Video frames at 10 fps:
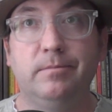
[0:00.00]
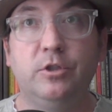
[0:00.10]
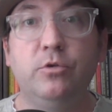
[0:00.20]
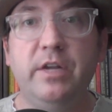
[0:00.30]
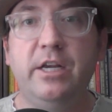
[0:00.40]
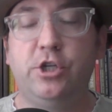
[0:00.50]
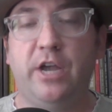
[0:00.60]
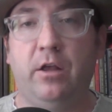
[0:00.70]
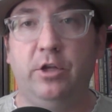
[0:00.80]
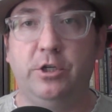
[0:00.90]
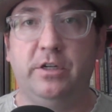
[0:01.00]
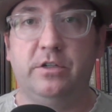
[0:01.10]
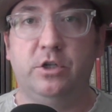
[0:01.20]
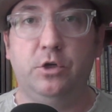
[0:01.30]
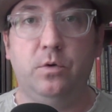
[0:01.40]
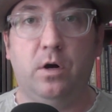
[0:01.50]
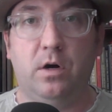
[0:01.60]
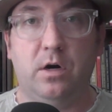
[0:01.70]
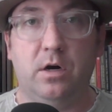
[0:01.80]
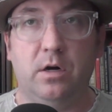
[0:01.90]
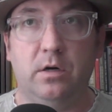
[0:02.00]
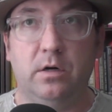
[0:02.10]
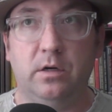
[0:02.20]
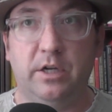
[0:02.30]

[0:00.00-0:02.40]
unique challenges to our